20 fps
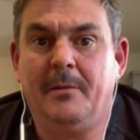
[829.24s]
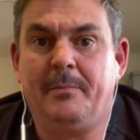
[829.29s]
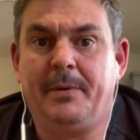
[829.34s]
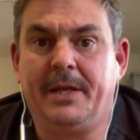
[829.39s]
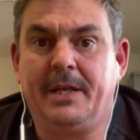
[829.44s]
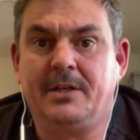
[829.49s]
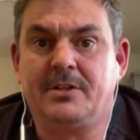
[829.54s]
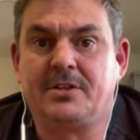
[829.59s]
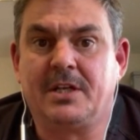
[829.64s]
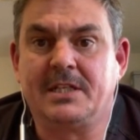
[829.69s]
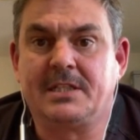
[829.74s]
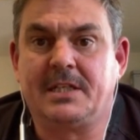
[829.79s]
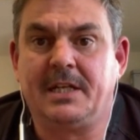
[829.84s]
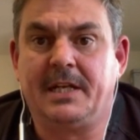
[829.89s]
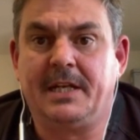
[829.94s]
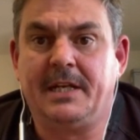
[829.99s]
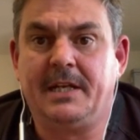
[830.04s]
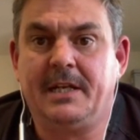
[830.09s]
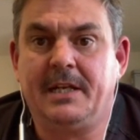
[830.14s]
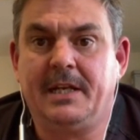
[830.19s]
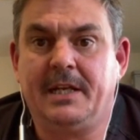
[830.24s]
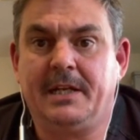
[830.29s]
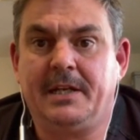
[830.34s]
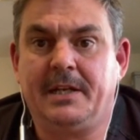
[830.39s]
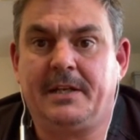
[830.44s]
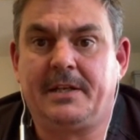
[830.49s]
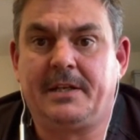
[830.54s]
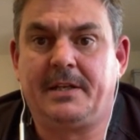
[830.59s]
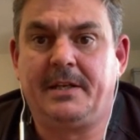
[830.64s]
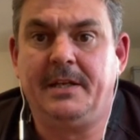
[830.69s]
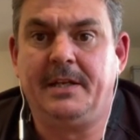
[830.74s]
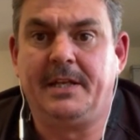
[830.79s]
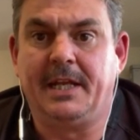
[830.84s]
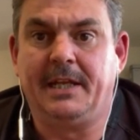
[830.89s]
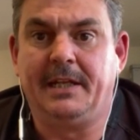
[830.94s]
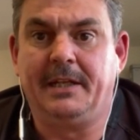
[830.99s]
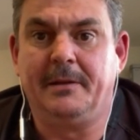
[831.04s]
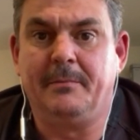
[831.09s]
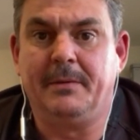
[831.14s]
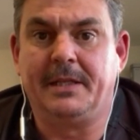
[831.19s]
be interested in
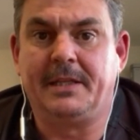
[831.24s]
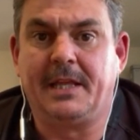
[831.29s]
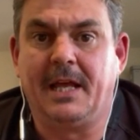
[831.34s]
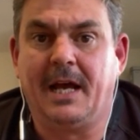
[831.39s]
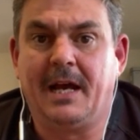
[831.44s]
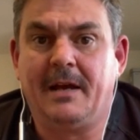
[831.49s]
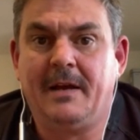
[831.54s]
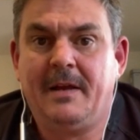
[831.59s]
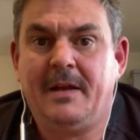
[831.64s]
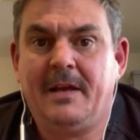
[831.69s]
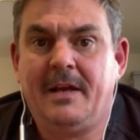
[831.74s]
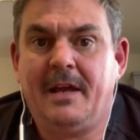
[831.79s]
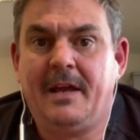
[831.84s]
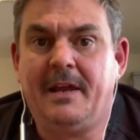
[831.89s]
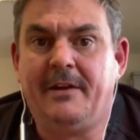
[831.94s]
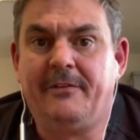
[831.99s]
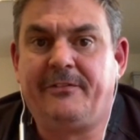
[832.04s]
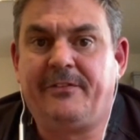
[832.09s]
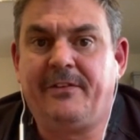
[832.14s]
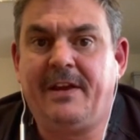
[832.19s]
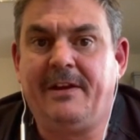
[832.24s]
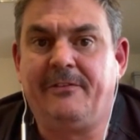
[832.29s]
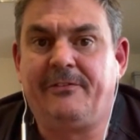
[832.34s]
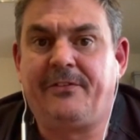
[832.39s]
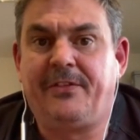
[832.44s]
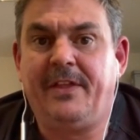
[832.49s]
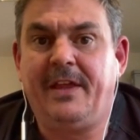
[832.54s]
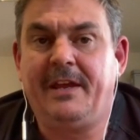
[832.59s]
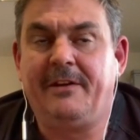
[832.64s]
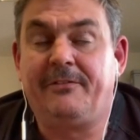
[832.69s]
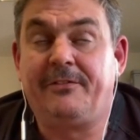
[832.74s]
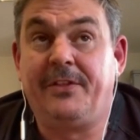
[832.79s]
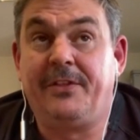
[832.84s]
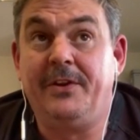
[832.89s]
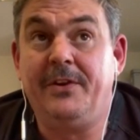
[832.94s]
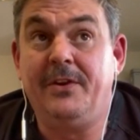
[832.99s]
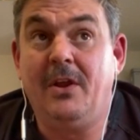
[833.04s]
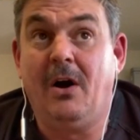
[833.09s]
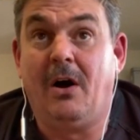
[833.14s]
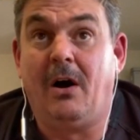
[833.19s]
dealing with that. If they're
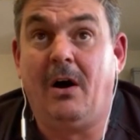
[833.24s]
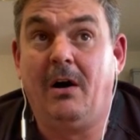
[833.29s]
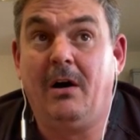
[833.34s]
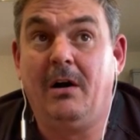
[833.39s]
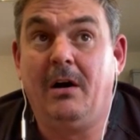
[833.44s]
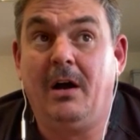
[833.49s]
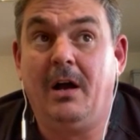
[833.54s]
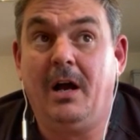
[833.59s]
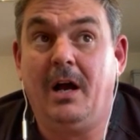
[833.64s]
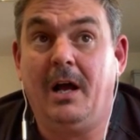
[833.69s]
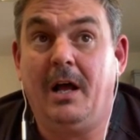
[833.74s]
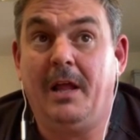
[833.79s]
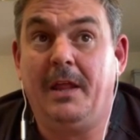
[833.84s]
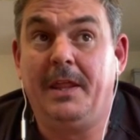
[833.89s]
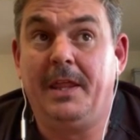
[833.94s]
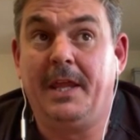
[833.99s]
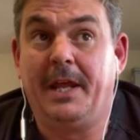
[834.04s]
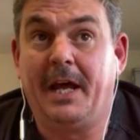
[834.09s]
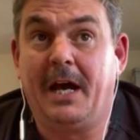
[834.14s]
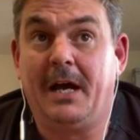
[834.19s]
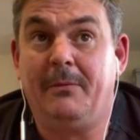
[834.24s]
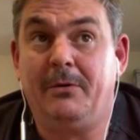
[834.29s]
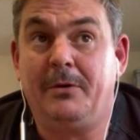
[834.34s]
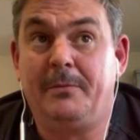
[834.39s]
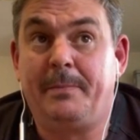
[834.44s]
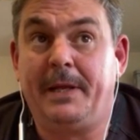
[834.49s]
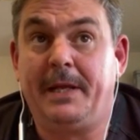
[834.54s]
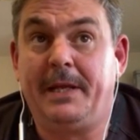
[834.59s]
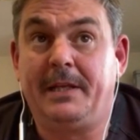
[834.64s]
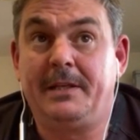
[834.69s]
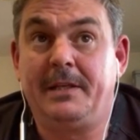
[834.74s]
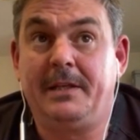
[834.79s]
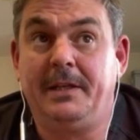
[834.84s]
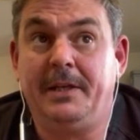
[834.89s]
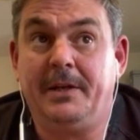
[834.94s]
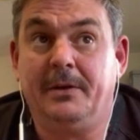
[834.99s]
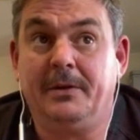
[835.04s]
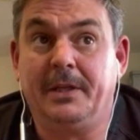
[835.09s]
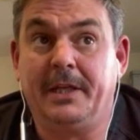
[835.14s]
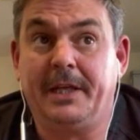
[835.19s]
not, then I would be,
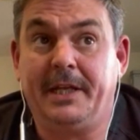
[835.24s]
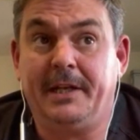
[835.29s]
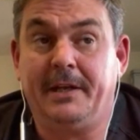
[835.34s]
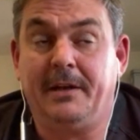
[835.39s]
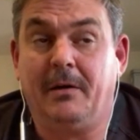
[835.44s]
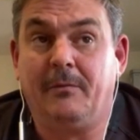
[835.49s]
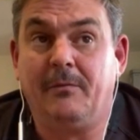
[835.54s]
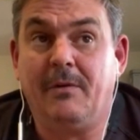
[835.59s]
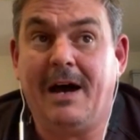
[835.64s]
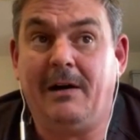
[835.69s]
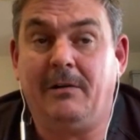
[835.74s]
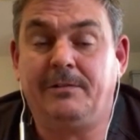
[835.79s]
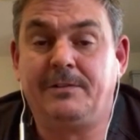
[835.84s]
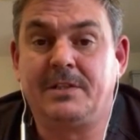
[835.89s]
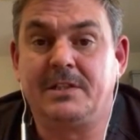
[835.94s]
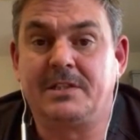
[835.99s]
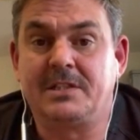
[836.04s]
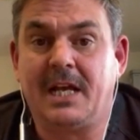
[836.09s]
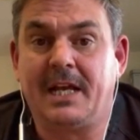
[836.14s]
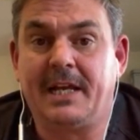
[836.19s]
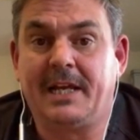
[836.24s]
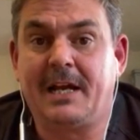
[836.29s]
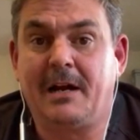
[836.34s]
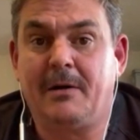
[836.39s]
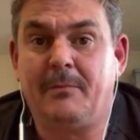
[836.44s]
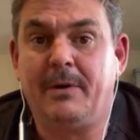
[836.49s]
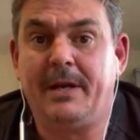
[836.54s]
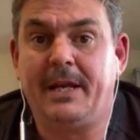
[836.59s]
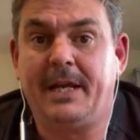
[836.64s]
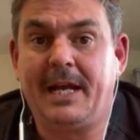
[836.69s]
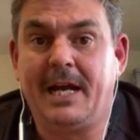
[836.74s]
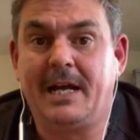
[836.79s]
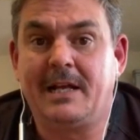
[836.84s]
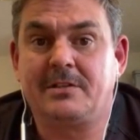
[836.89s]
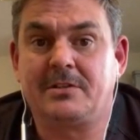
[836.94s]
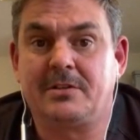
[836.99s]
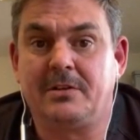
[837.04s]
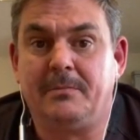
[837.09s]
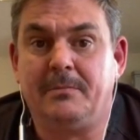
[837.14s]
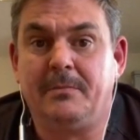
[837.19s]
leaning on Ralph to say, can we get
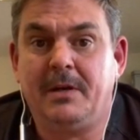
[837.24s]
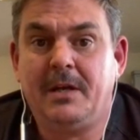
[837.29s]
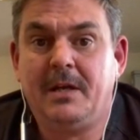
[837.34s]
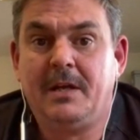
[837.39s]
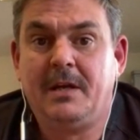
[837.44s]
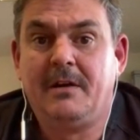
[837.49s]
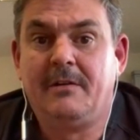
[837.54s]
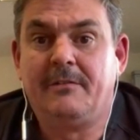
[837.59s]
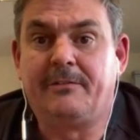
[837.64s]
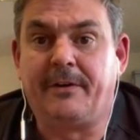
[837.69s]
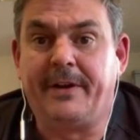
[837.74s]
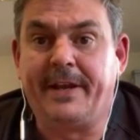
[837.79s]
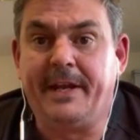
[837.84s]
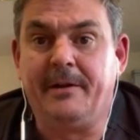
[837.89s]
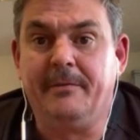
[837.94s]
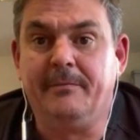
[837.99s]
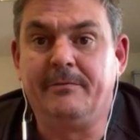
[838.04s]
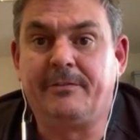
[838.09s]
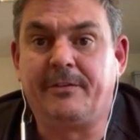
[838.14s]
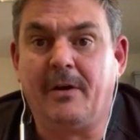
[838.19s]
some freedom